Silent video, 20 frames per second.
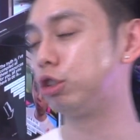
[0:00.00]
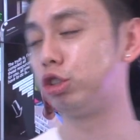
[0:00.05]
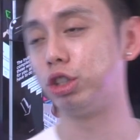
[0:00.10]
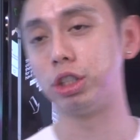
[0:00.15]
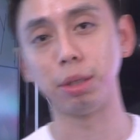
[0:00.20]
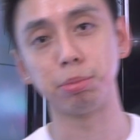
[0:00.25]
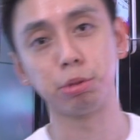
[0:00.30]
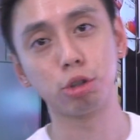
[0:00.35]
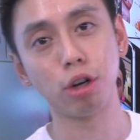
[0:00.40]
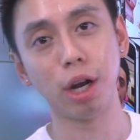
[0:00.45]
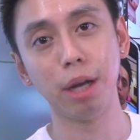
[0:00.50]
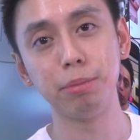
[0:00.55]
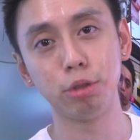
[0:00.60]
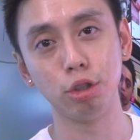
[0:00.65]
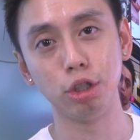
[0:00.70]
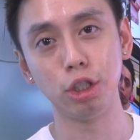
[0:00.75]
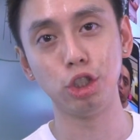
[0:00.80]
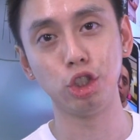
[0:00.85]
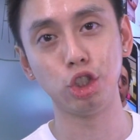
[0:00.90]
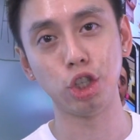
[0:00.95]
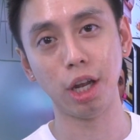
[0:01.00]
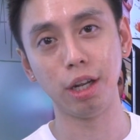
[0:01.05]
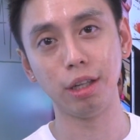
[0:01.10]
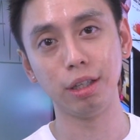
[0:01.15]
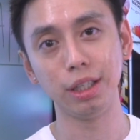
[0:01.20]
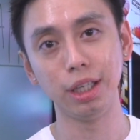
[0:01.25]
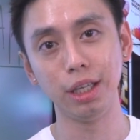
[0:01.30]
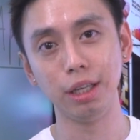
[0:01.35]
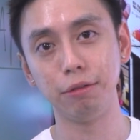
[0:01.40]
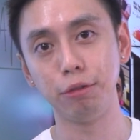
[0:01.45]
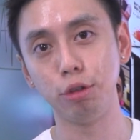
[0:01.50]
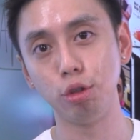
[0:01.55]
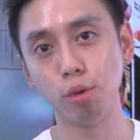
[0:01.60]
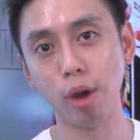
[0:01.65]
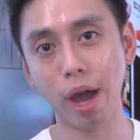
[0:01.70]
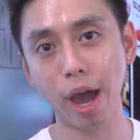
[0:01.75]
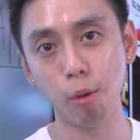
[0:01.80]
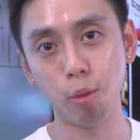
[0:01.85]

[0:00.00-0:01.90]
to subscribe to this channel if you